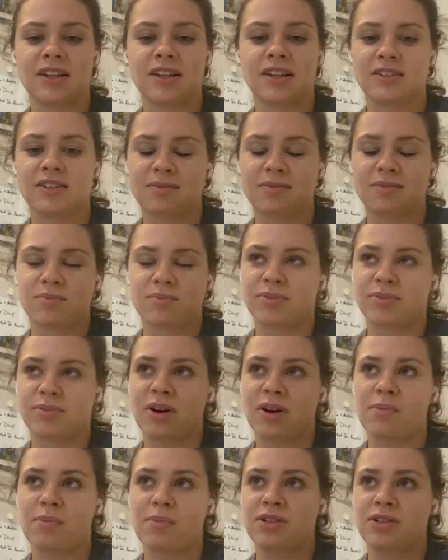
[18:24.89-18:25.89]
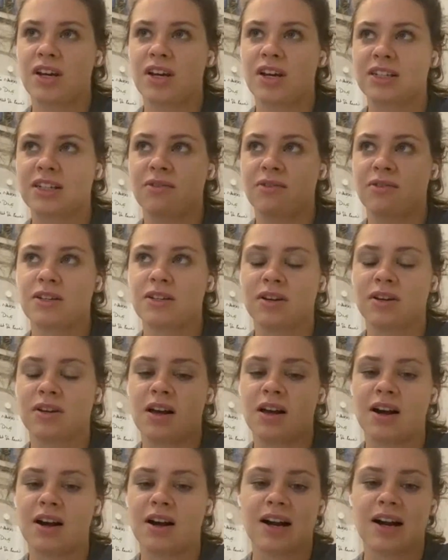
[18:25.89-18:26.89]
I'd probably tried to go into an
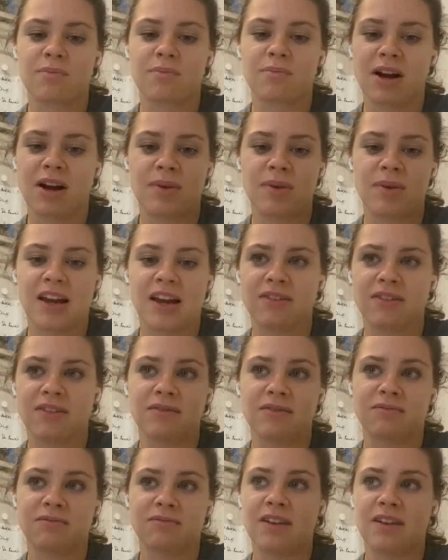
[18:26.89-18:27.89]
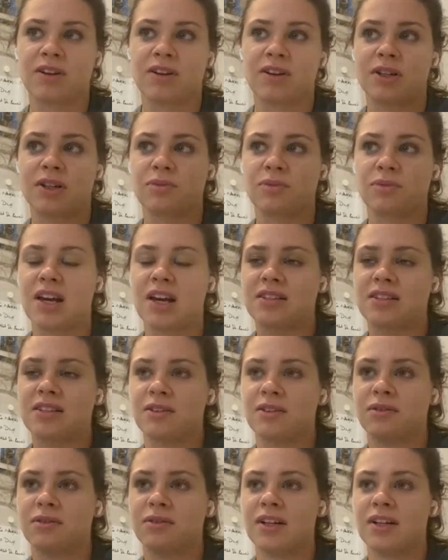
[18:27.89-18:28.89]
All Ireland prepping every which way.
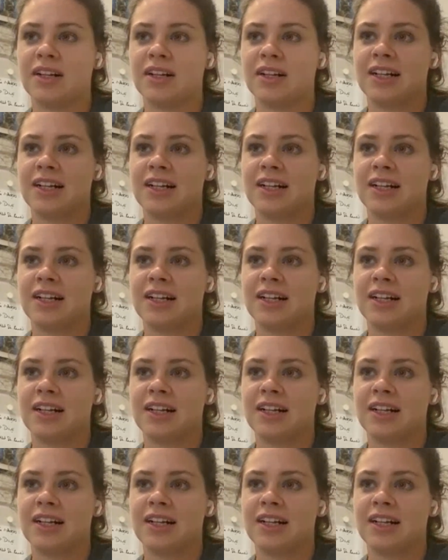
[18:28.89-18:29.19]
So